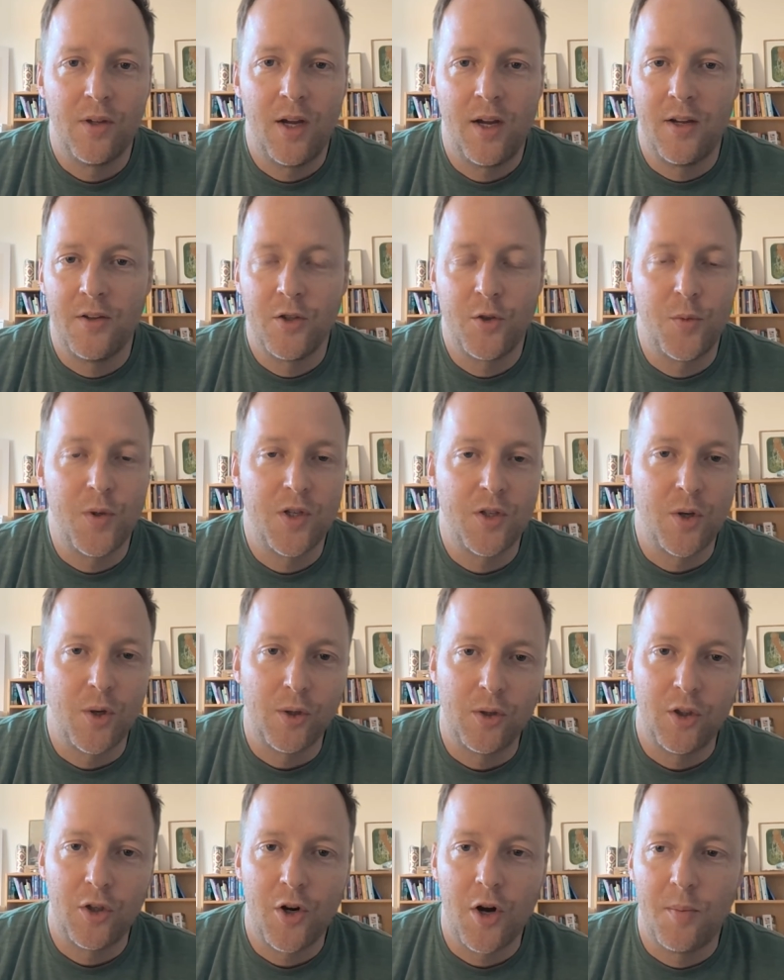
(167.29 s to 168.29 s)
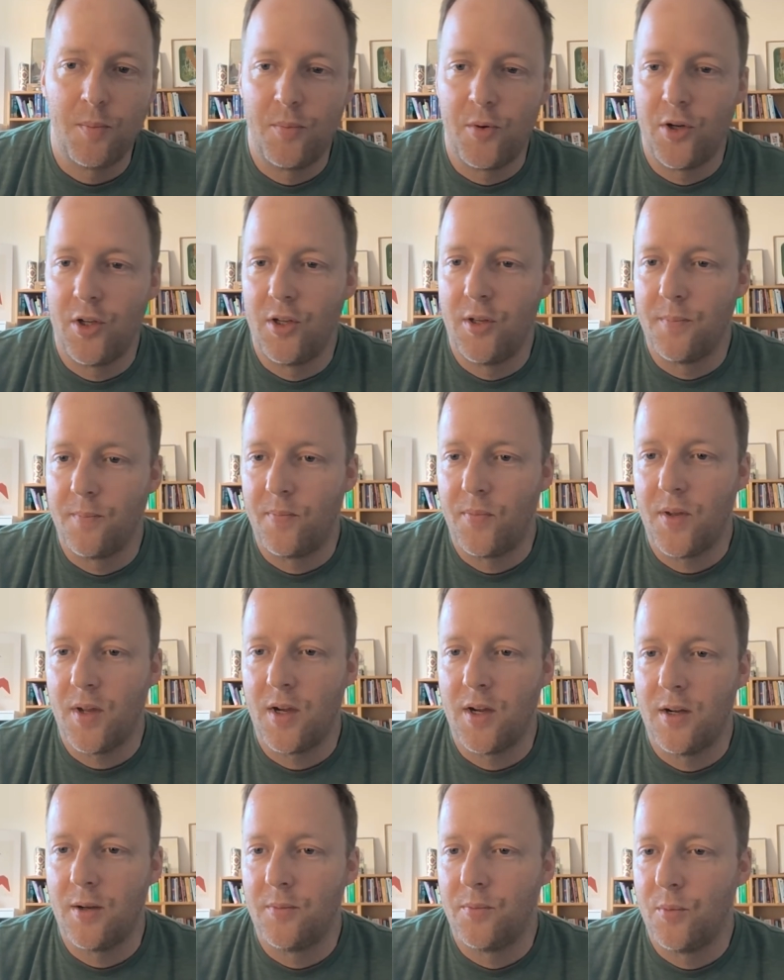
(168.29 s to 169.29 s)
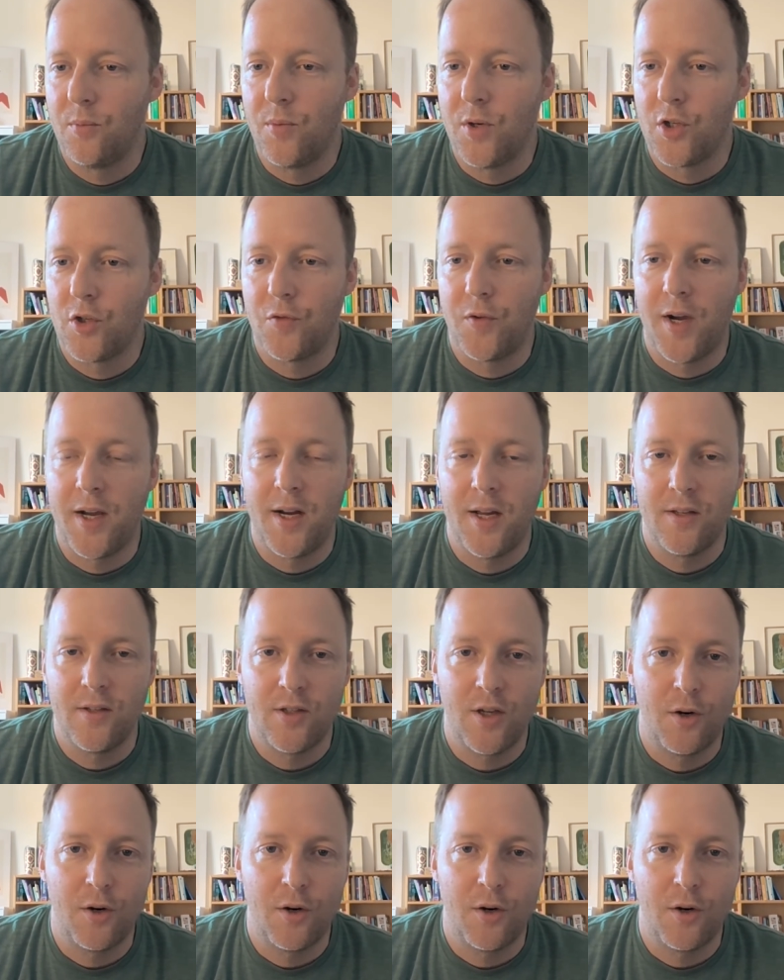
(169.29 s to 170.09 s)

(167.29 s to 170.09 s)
hence we sold the company, which financed our